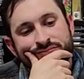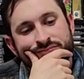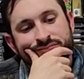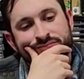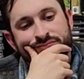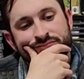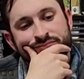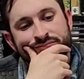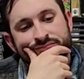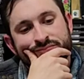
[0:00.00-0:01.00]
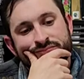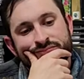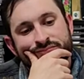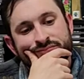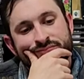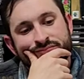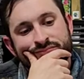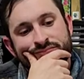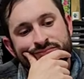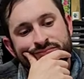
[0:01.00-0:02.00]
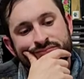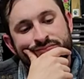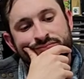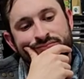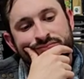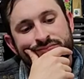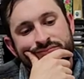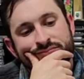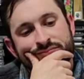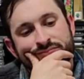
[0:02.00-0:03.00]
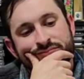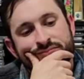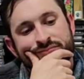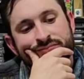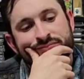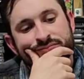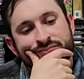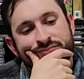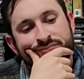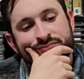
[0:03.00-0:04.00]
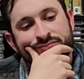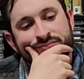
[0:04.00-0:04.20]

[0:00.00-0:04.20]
This person isn't speaking.